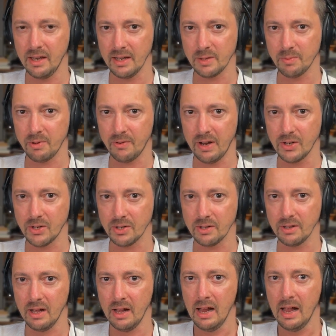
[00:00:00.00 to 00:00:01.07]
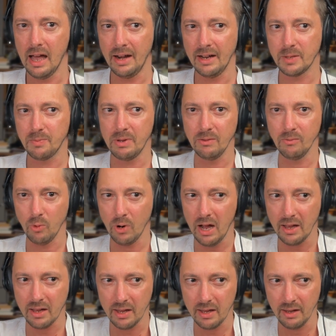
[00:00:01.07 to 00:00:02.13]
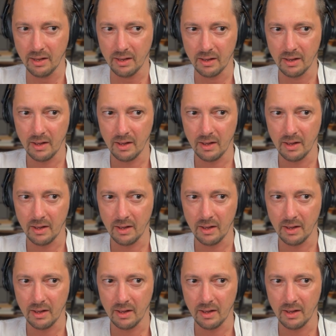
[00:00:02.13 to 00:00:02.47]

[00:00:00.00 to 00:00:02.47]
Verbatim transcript: aspiration and it's been working